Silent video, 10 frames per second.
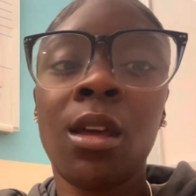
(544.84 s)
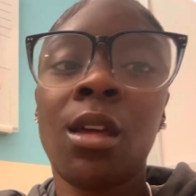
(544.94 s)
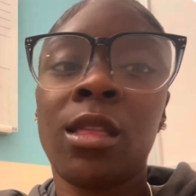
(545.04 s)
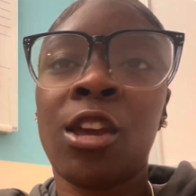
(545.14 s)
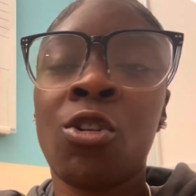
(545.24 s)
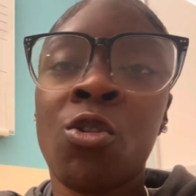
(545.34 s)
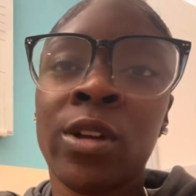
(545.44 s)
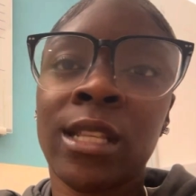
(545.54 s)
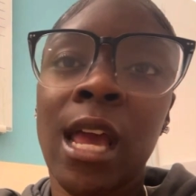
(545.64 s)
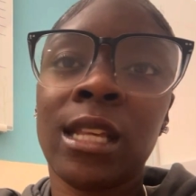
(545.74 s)
They'll go
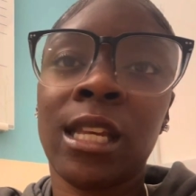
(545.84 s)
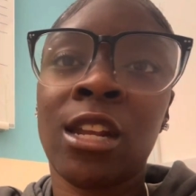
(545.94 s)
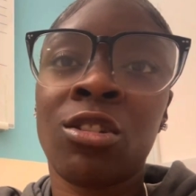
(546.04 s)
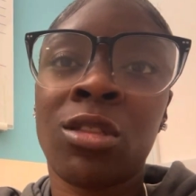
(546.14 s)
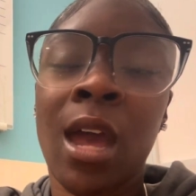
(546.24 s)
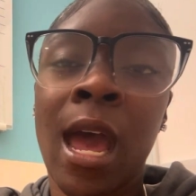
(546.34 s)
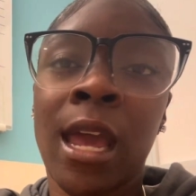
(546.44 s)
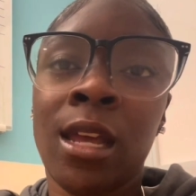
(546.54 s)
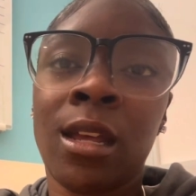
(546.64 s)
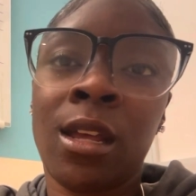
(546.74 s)
inside his inner
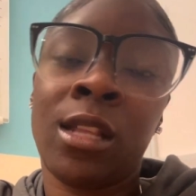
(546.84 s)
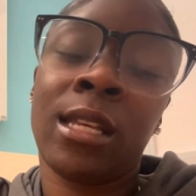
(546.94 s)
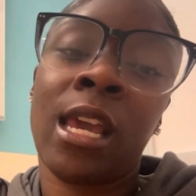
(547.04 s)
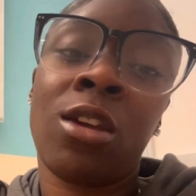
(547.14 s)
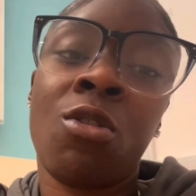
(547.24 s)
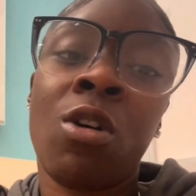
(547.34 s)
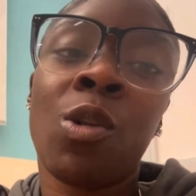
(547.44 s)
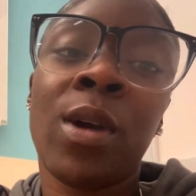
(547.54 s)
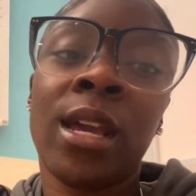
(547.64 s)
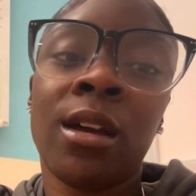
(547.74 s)
thigh and take it all the
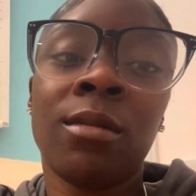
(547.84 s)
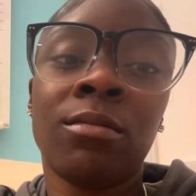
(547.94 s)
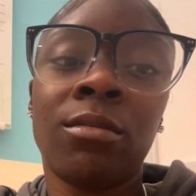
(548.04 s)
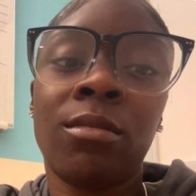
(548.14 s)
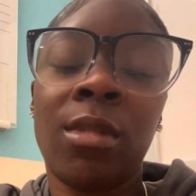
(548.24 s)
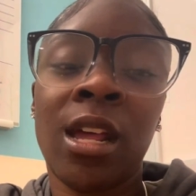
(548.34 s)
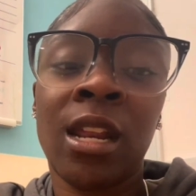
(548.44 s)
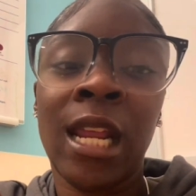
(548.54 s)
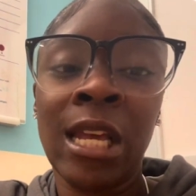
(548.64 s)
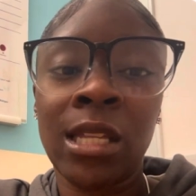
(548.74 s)
way up, and then
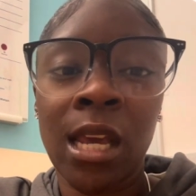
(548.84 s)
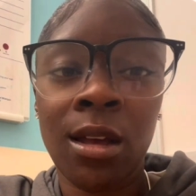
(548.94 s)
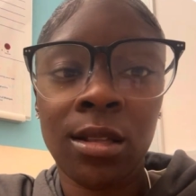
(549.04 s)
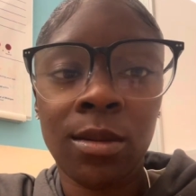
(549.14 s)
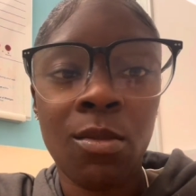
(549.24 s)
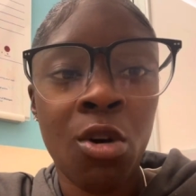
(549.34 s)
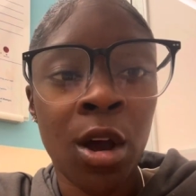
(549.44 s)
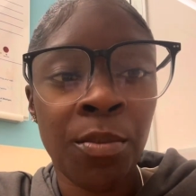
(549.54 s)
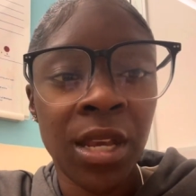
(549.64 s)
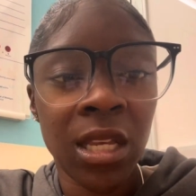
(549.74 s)
they'll take a small
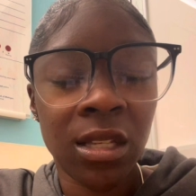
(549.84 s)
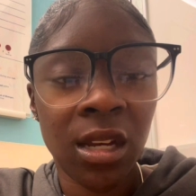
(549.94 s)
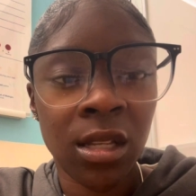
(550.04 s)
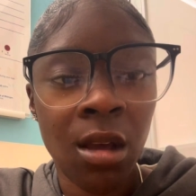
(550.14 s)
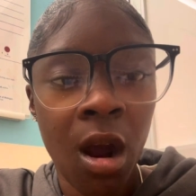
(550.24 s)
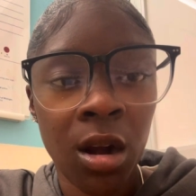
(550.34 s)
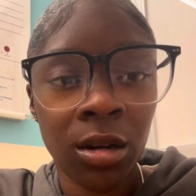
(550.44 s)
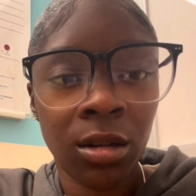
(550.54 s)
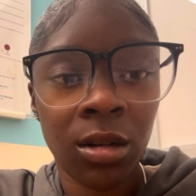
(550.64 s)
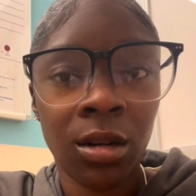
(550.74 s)
piece of his heart,
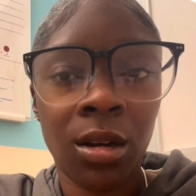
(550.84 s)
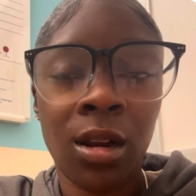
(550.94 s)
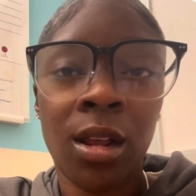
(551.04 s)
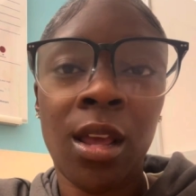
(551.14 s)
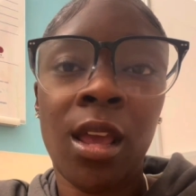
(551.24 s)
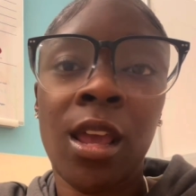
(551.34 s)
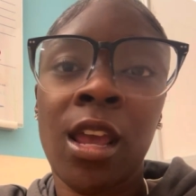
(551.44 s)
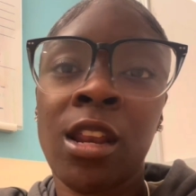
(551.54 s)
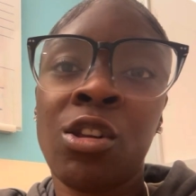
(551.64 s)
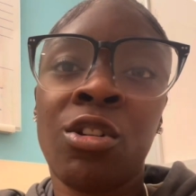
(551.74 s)

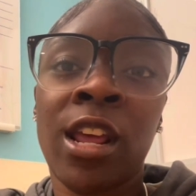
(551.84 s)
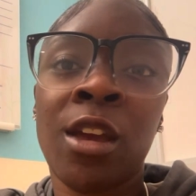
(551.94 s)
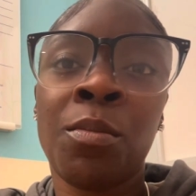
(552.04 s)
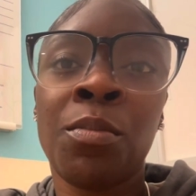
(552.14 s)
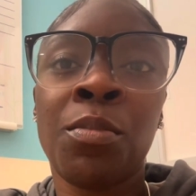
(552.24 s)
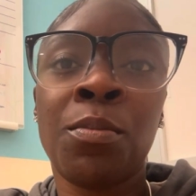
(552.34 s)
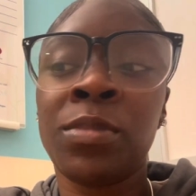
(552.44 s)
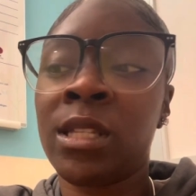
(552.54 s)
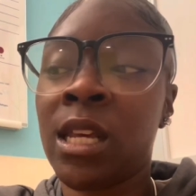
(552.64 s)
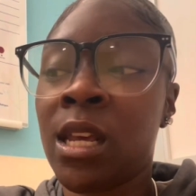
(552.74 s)
and they'll
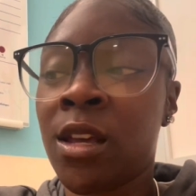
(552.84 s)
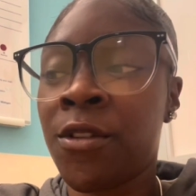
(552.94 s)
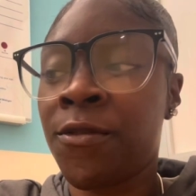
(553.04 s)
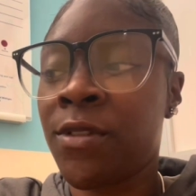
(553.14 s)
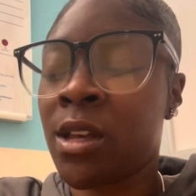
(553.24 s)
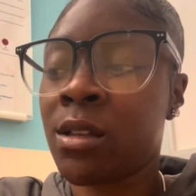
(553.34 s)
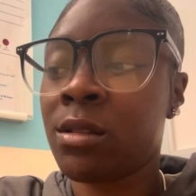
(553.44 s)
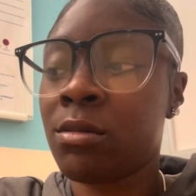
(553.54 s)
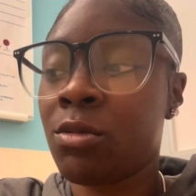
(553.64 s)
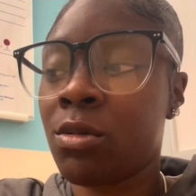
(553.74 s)
see if
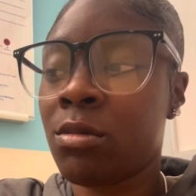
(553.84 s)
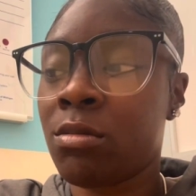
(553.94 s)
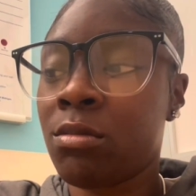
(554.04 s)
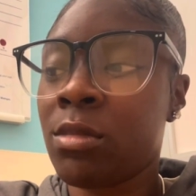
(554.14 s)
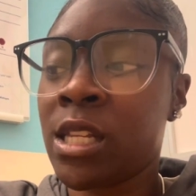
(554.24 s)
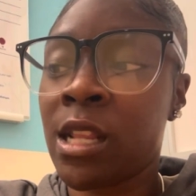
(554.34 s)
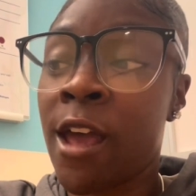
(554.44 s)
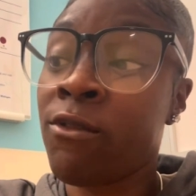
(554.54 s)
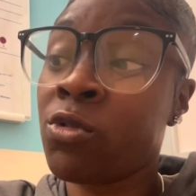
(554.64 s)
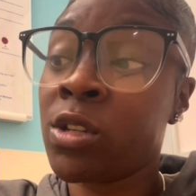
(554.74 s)
his
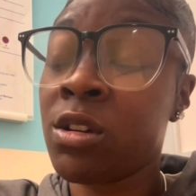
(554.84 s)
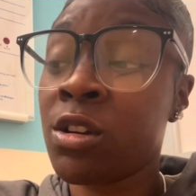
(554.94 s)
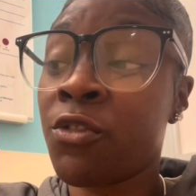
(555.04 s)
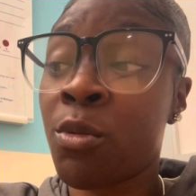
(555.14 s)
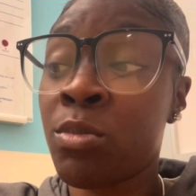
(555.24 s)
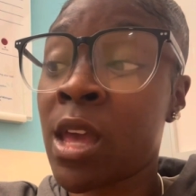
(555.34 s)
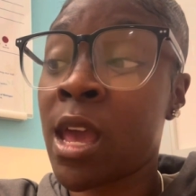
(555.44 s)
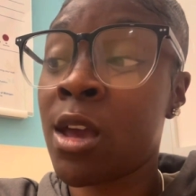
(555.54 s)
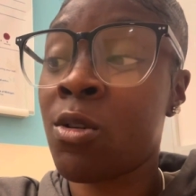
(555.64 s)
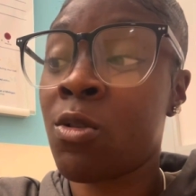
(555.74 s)
level's good from
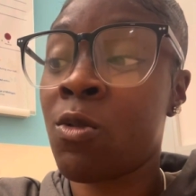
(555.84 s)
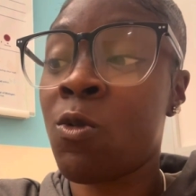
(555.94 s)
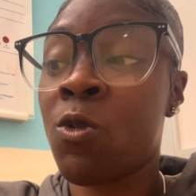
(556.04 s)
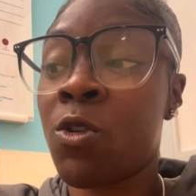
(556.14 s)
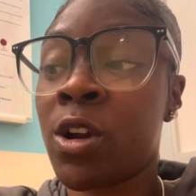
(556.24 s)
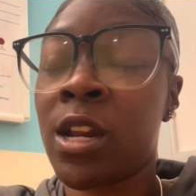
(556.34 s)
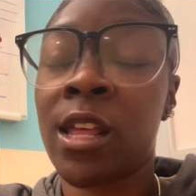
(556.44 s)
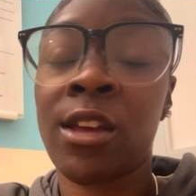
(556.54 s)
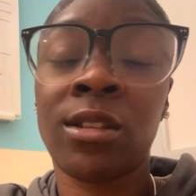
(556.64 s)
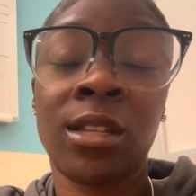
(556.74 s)
that, or
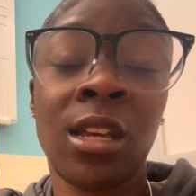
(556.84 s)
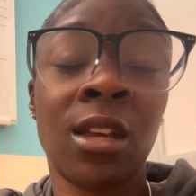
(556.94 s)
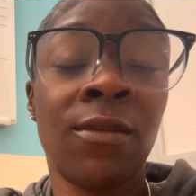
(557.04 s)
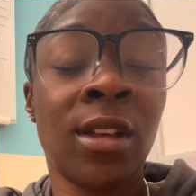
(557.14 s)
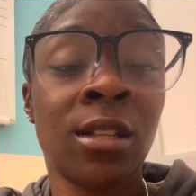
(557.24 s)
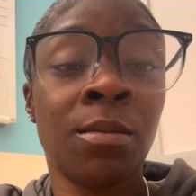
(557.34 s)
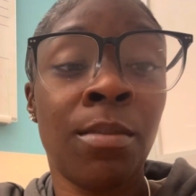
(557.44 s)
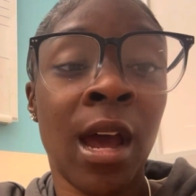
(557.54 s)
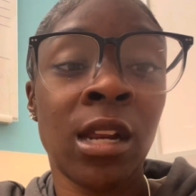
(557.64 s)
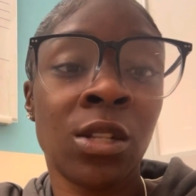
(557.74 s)
they'll see if his
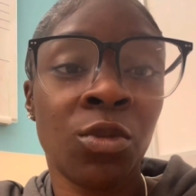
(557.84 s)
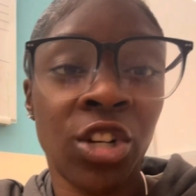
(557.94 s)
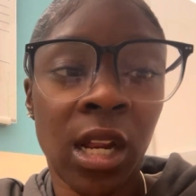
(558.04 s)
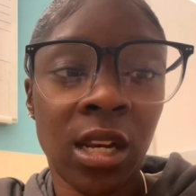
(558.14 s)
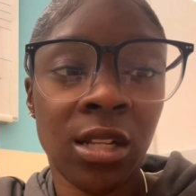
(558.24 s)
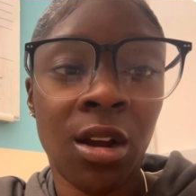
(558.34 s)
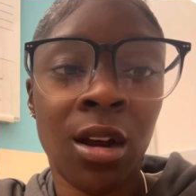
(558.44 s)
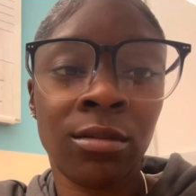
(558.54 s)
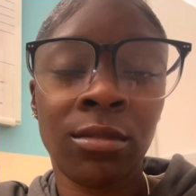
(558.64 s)
body's rejecting his heart.